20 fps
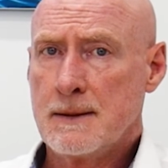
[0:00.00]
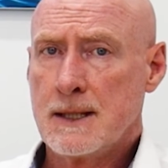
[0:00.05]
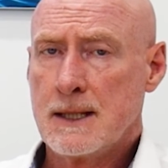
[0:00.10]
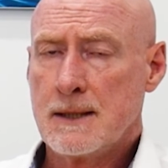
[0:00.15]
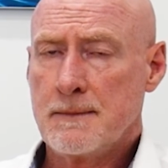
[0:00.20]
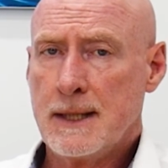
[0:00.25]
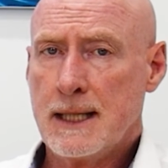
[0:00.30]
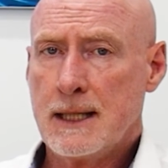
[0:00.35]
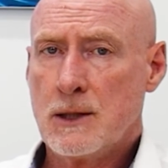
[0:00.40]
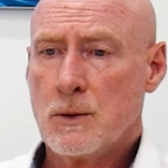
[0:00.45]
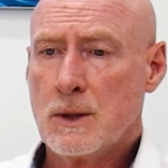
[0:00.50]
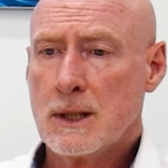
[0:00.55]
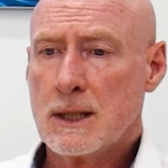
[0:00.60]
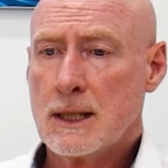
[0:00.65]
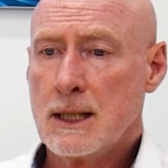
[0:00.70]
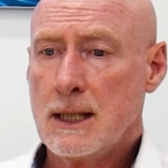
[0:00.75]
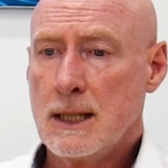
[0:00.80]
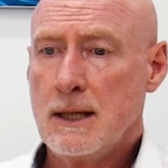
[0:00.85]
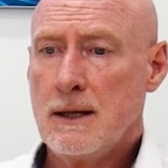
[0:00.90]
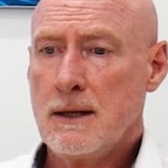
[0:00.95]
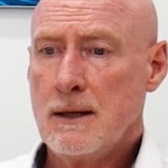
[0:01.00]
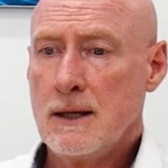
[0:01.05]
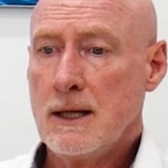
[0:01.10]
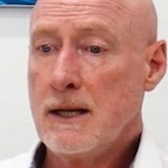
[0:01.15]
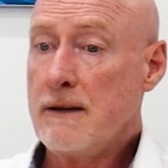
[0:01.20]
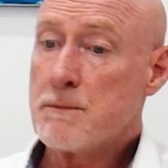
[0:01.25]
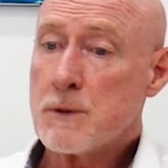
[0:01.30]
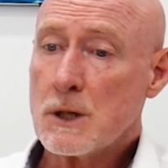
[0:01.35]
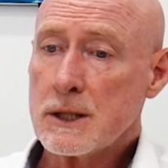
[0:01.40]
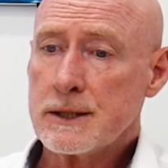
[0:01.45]
them adequately.
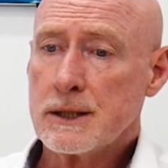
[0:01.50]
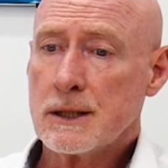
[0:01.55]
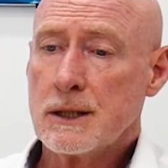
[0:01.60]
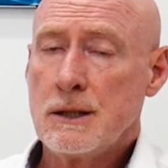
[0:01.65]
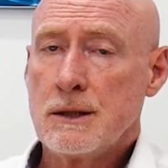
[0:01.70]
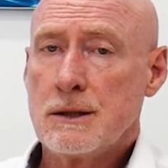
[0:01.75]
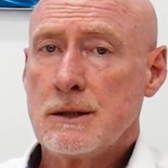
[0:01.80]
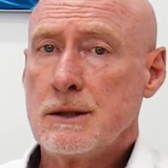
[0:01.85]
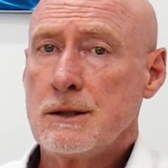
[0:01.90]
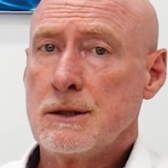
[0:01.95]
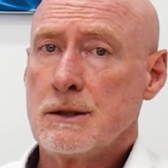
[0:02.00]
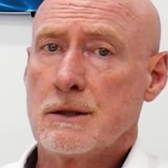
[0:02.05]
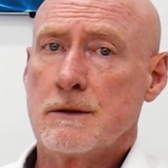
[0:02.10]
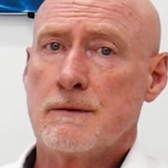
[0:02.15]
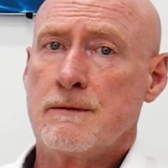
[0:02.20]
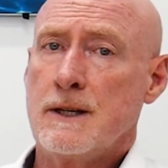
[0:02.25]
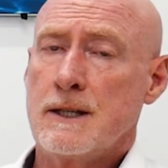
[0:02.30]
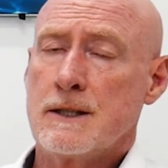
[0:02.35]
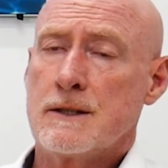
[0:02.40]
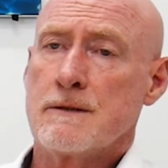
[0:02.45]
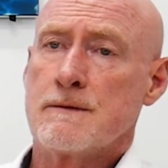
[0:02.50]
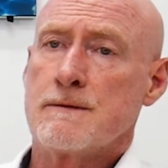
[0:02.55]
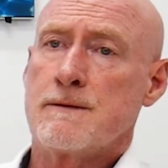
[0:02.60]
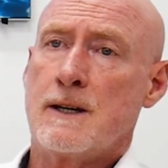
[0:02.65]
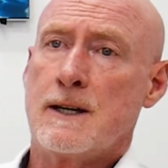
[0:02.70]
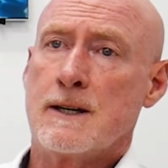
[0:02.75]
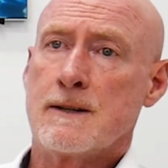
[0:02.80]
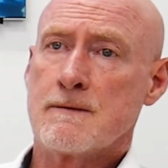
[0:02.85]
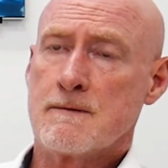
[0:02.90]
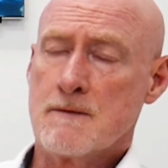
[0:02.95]
If prosecuted, you could face a
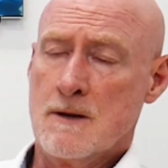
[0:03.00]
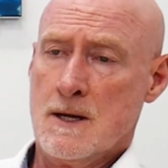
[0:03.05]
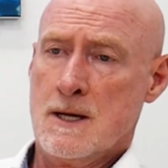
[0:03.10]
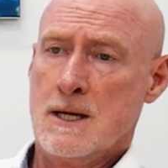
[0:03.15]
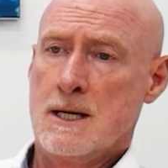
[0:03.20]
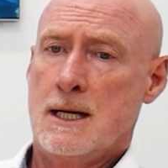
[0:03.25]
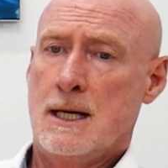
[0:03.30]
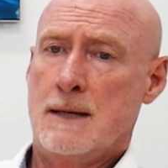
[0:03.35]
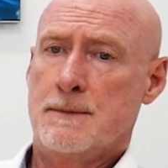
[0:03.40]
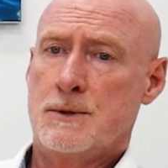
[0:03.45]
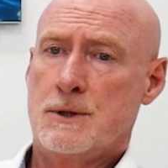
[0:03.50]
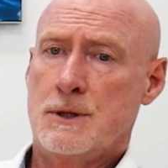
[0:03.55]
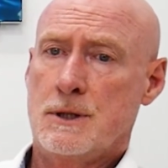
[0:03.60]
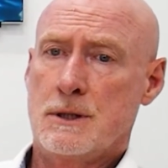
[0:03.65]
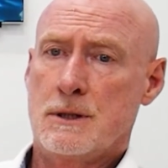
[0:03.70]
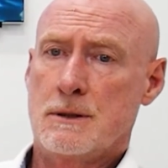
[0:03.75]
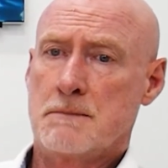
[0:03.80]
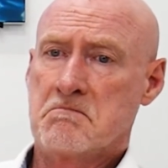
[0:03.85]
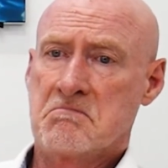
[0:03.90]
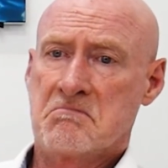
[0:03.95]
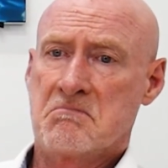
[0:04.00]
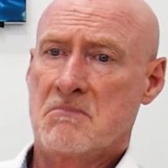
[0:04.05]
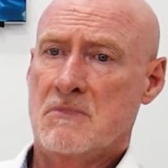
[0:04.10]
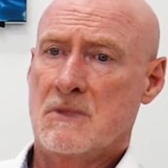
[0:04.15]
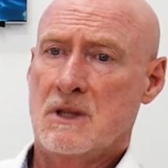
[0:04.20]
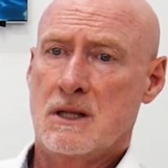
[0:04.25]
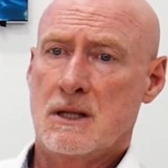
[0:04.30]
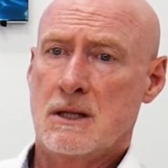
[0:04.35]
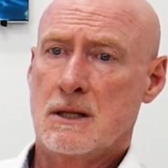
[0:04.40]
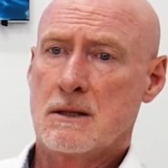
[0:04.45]
fine up to
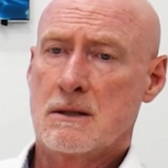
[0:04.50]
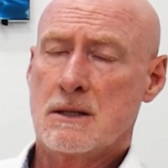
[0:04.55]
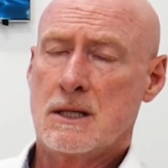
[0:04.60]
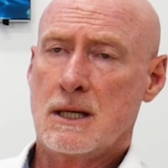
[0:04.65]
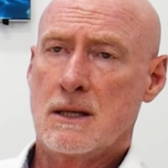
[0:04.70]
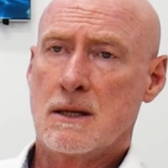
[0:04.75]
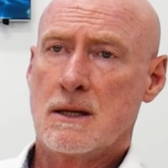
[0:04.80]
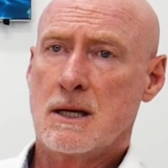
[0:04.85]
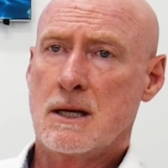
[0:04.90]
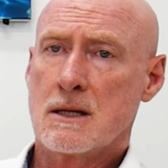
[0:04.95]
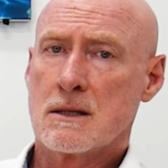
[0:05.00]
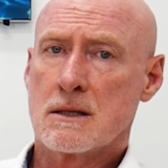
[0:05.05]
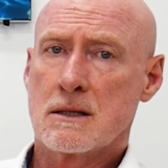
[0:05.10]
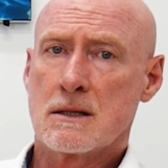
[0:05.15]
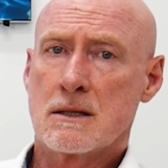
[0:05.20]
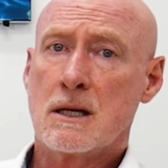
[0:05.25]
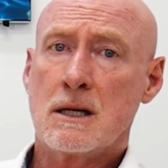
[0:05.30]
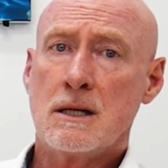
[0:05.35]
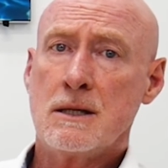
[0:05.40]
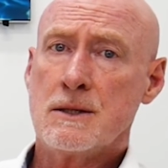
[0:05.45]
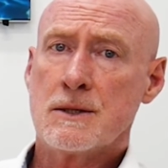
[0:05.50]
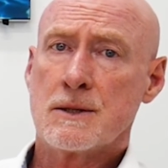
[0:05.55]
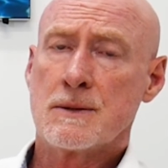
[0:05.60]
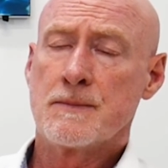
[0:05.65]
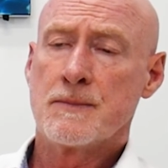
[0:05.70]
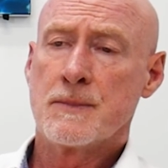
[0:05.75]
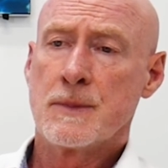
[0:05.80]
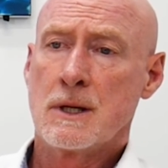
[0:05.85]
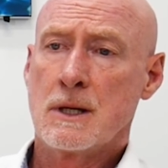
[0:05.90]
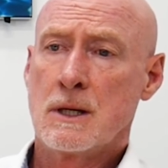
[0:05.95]
$10,000.
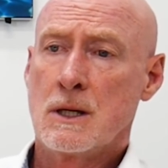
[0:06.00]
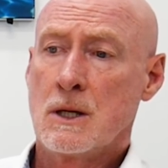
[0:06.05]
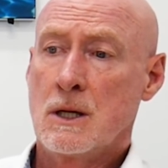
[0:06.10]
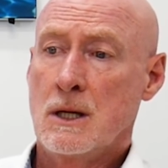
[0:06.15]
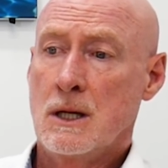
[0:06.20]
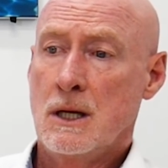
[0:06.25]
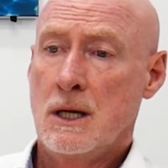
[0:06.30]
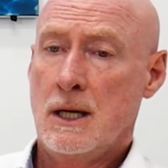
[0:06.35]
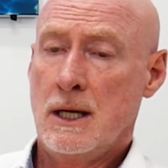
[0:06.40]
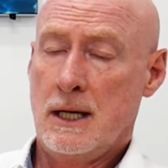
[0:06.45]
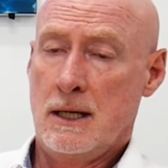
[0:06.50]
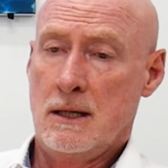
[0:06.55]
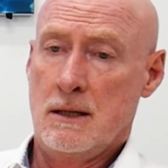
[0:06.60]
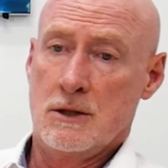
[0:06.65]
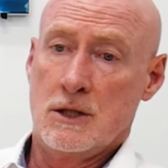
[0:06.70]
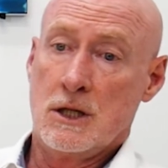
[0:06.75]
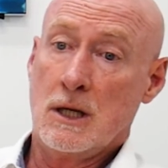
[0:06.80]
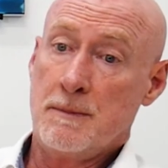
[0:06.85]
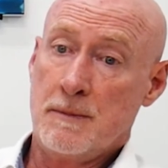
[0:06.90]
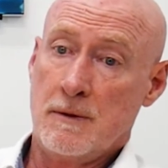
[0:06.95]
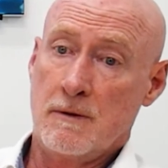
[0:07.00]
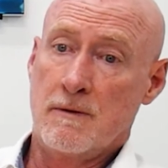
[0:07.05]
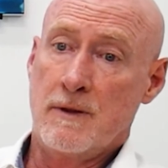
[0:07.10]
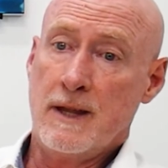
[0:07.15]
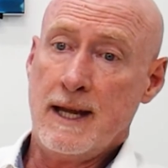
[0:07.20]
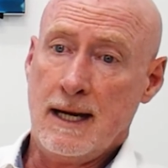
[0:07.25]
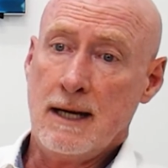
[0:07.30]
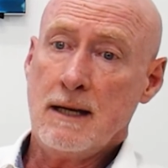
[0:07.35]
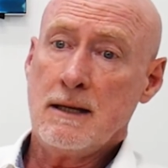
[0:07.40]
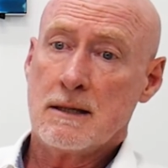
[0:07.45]
And on top of
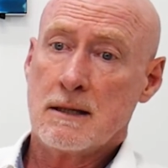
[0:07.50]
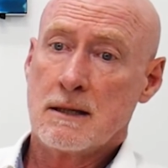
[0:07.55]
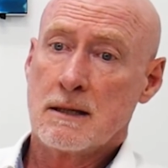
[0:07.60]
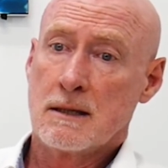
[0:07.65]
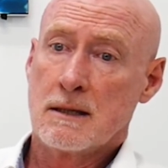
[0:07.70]
that,